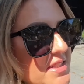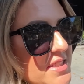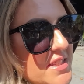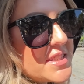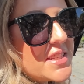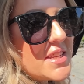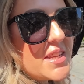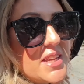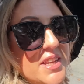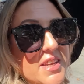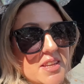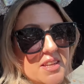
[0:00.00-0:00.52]

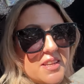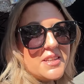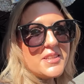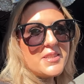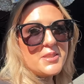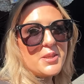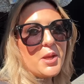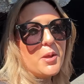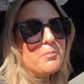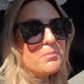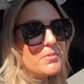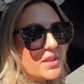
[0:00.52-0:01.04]
see
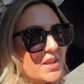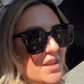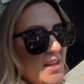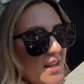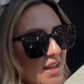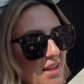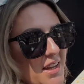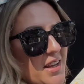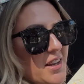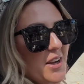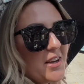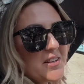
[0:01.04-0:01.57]

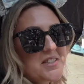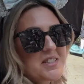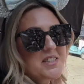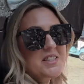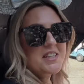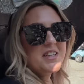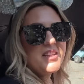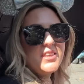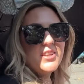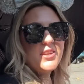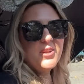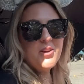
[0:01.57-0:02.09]
something on
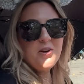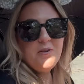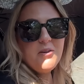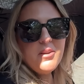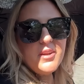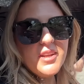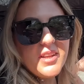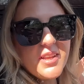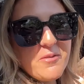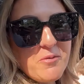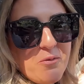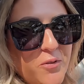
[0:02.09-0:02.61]

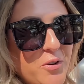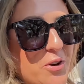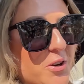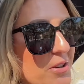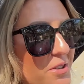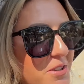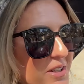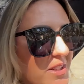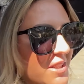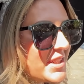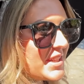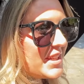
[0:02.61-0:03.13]
security
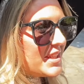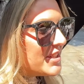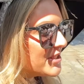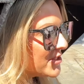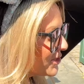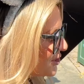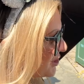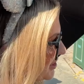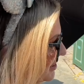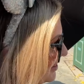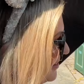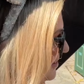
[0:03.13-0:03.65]
footage.
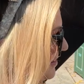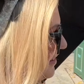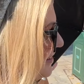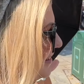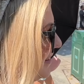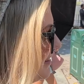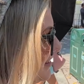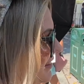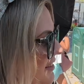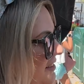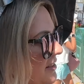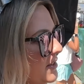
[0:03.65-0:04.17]

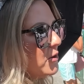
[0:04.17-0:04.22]
I